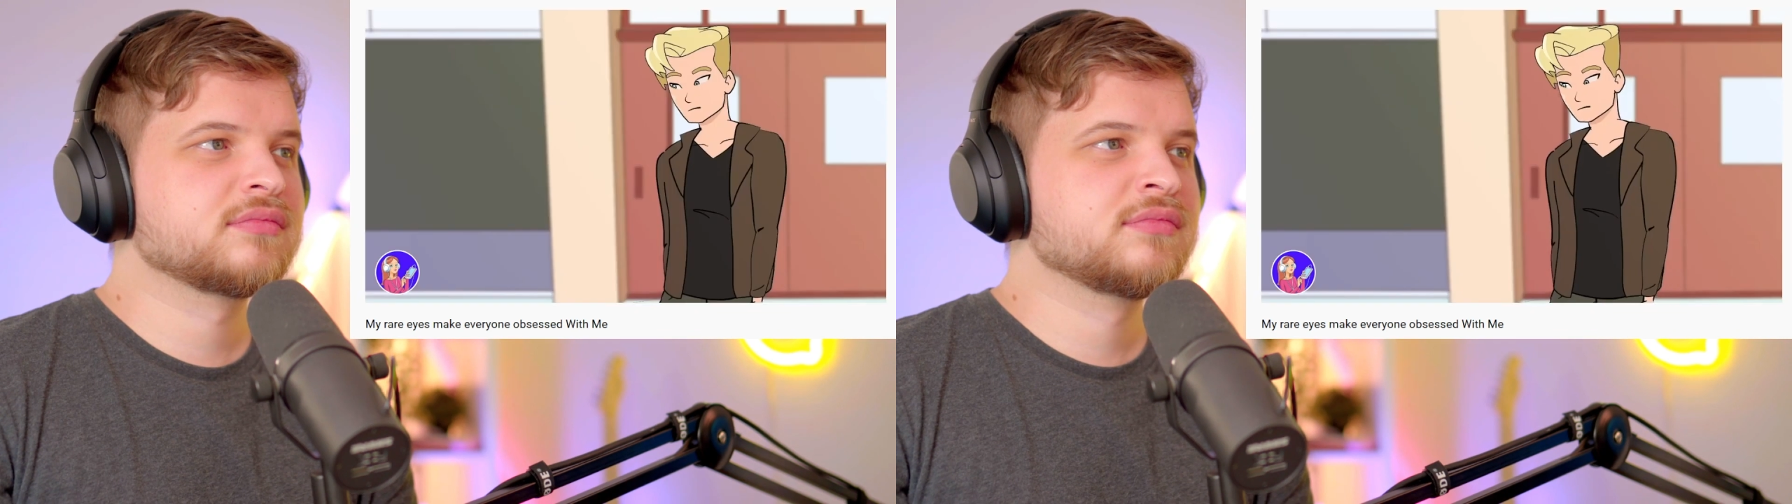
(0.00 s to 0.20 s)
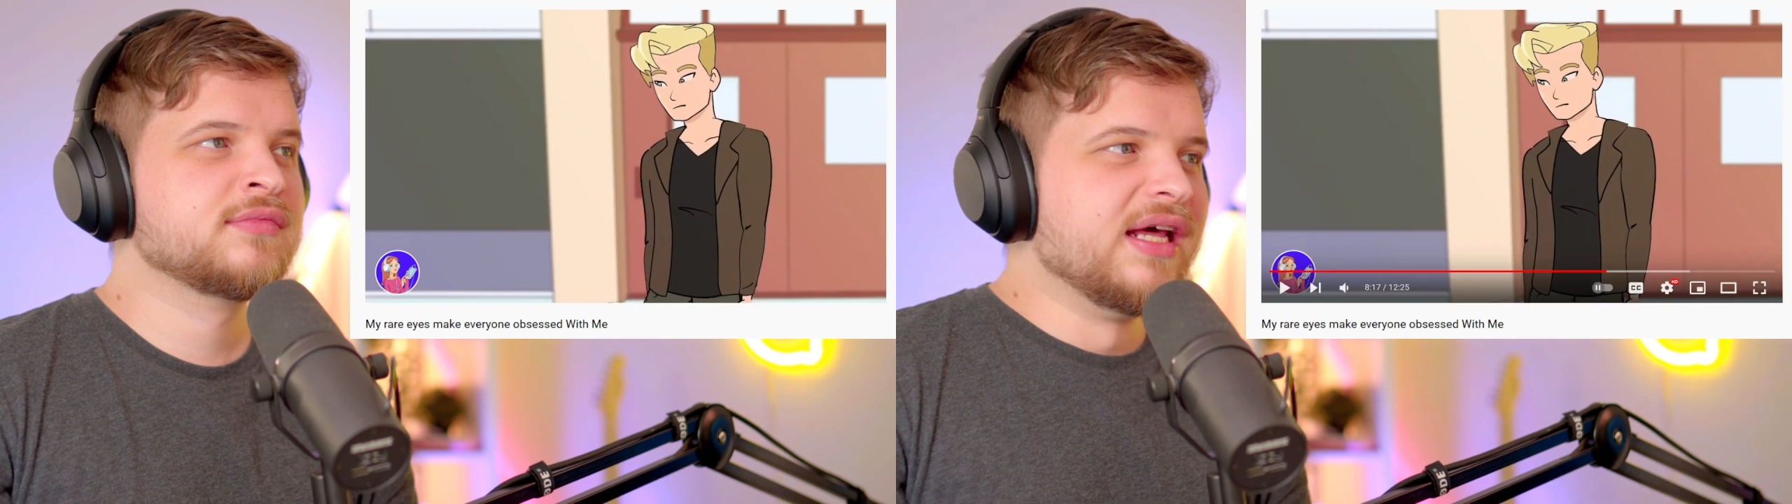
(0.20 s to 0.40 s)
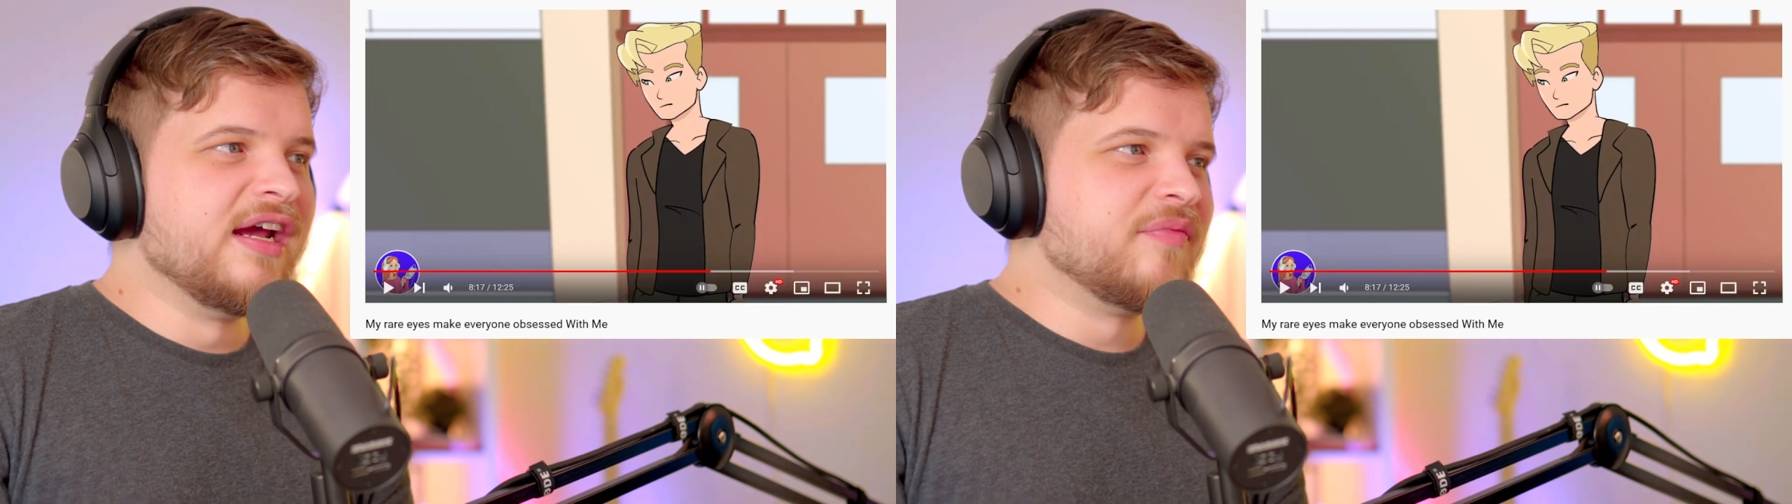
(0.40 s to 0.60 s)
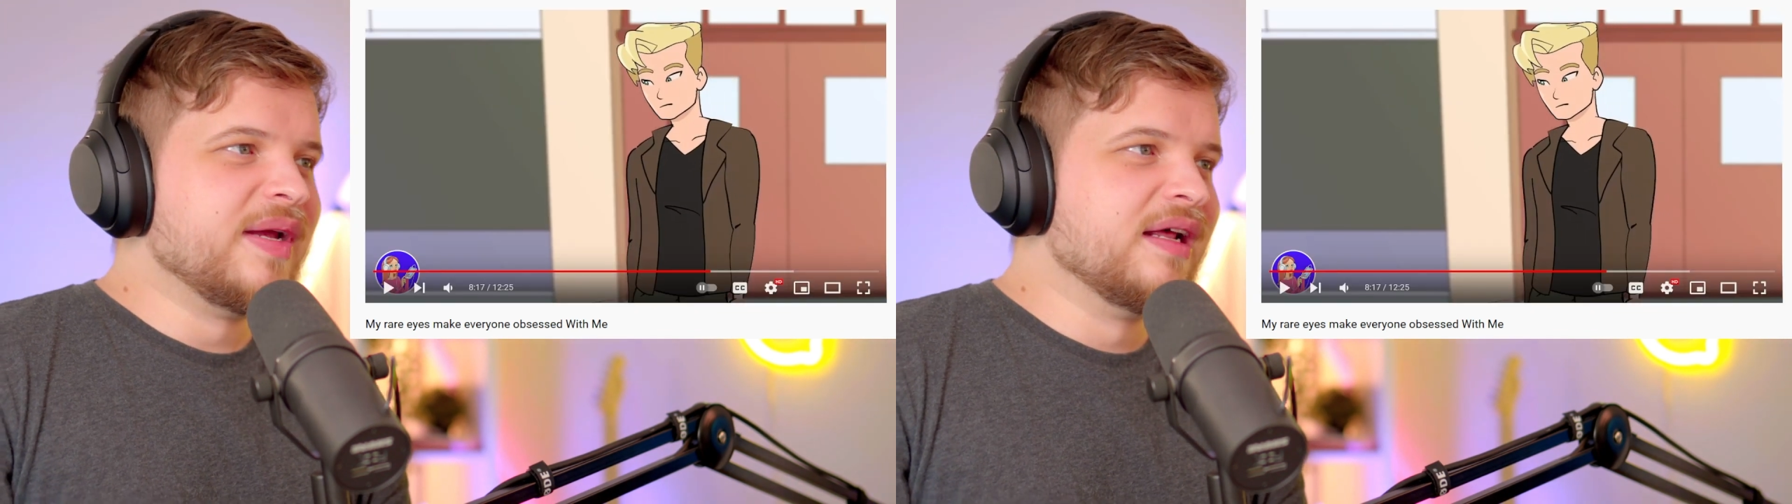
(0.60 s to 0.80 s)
Leave me